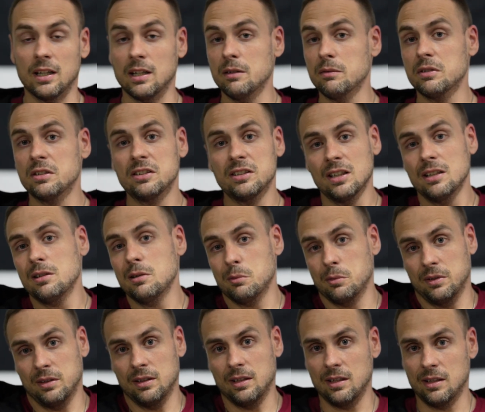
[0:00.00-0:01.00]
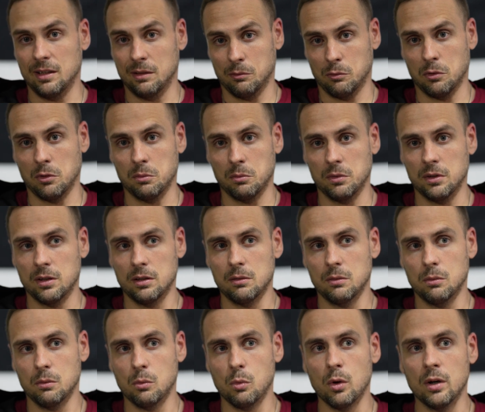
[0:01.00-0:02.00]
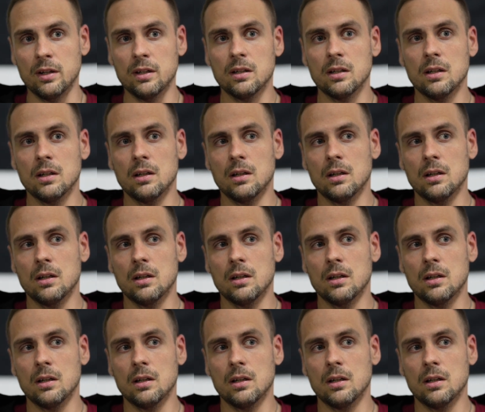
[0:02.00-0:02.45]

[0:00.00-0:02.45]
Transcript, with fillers: I never said there was anything wrong with it. What?